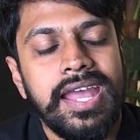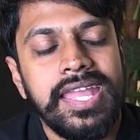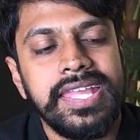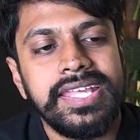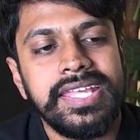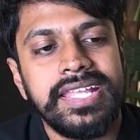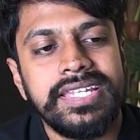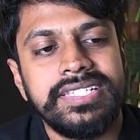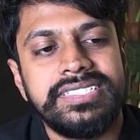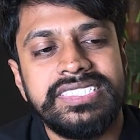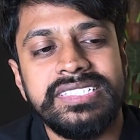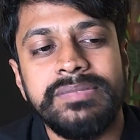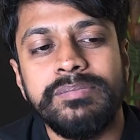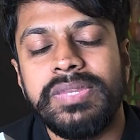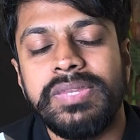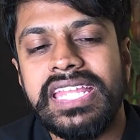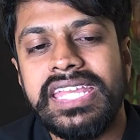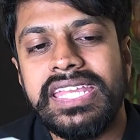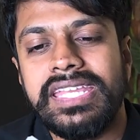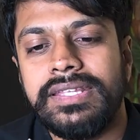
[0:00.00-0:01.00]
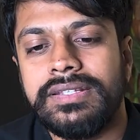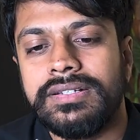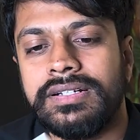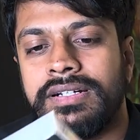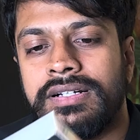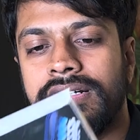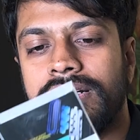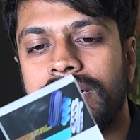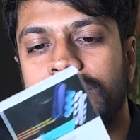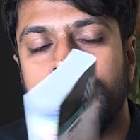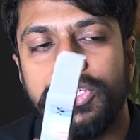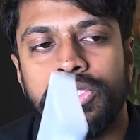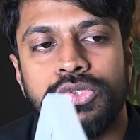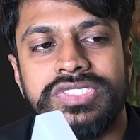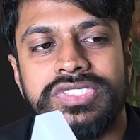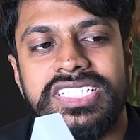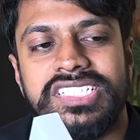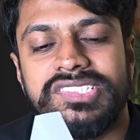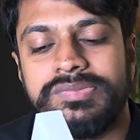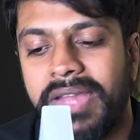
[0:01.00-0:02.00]
can simply
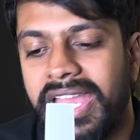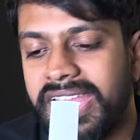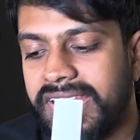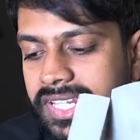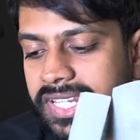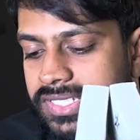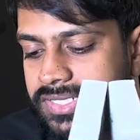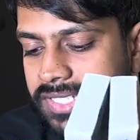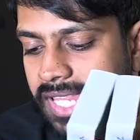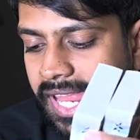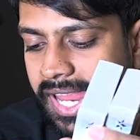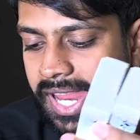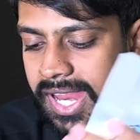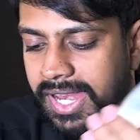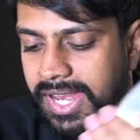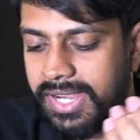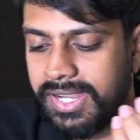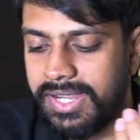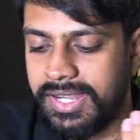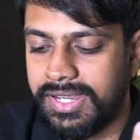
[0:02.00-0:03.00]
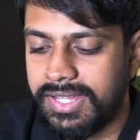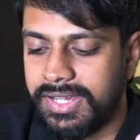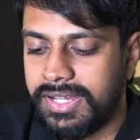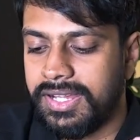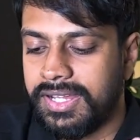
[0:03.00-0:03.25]
use these magnets and